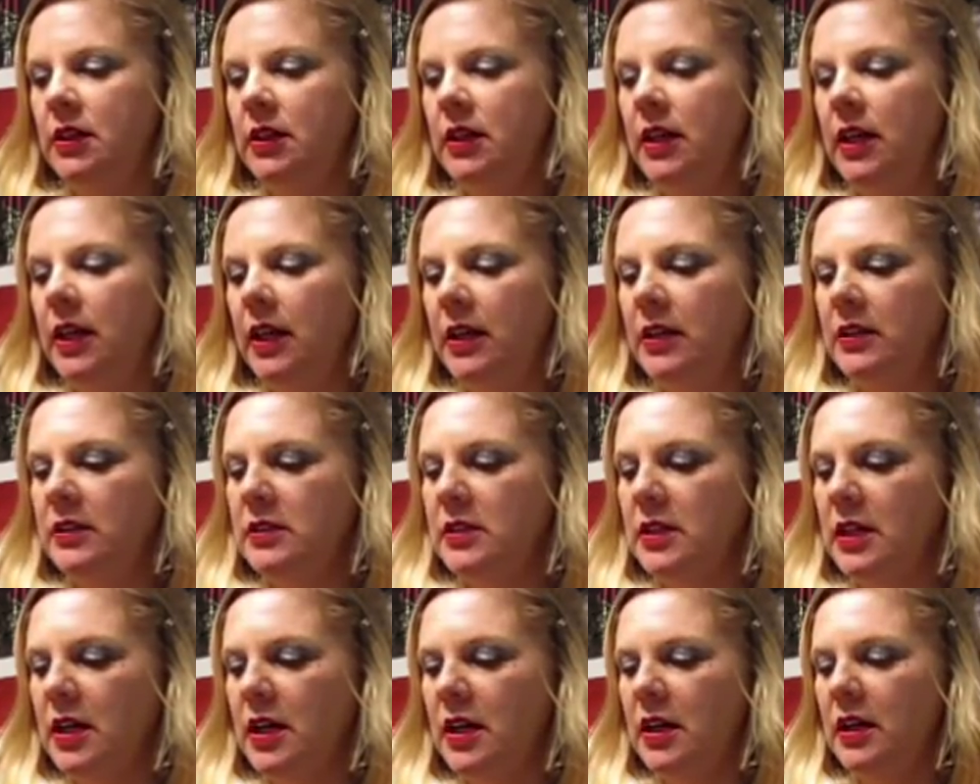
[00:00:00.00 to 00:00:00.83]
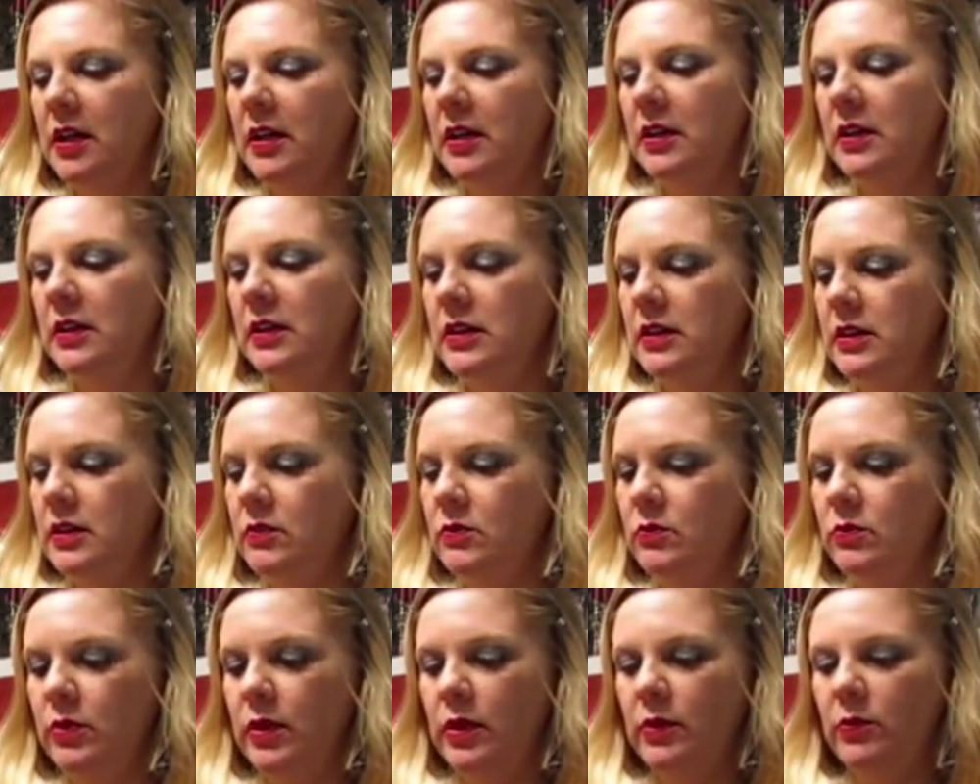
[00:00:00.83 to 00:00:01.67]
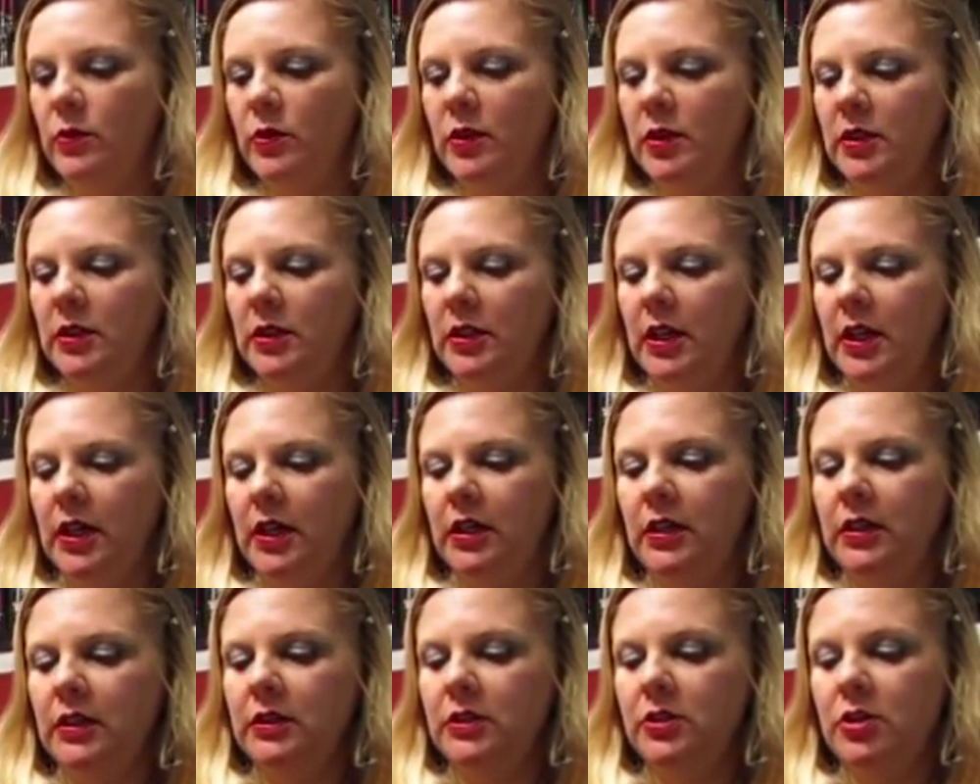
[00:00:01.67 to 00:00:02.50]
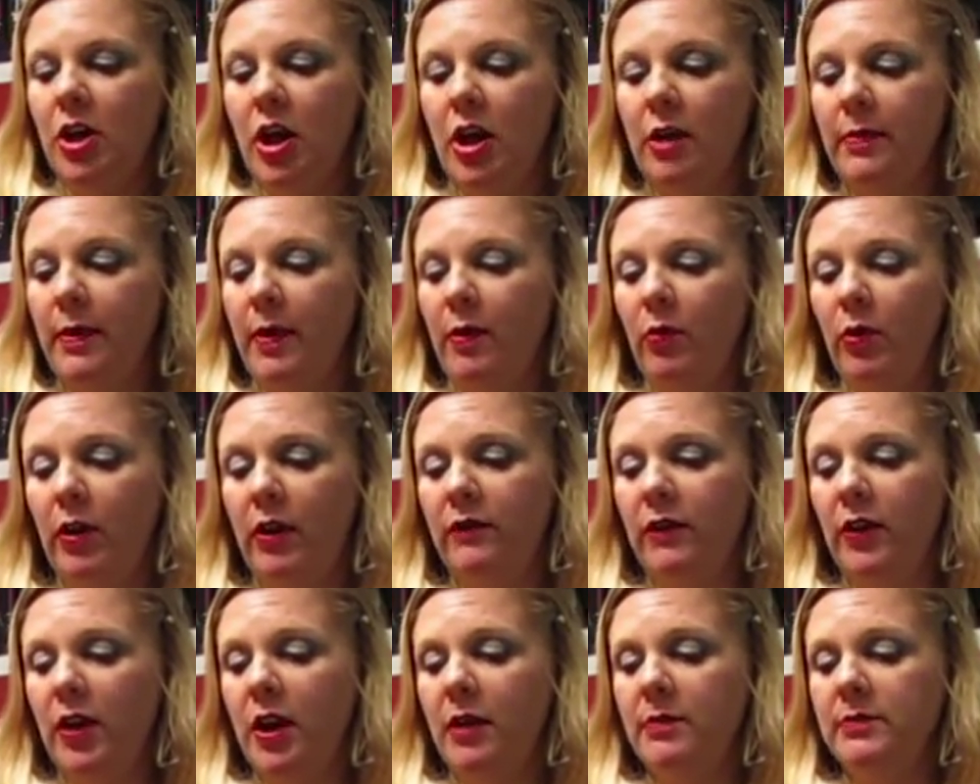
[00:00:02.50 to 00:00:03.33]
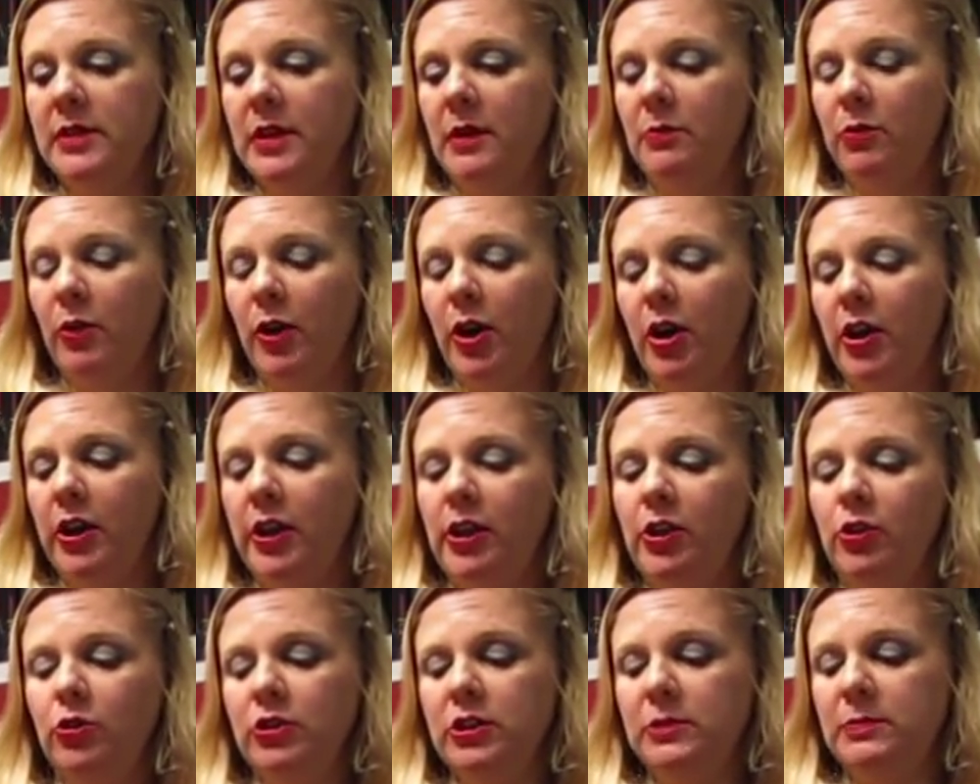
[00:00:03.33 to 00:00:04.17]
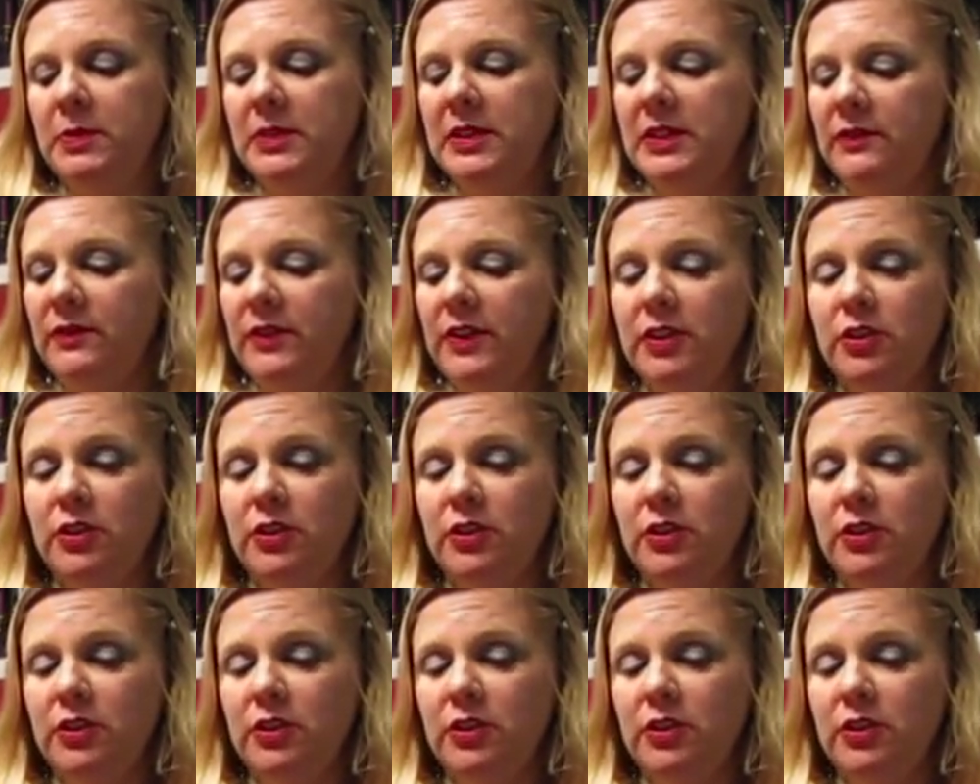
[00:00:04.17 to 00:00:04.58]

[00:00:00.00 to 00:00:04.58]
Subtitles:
And we will talk about whatever comes up regarding your specific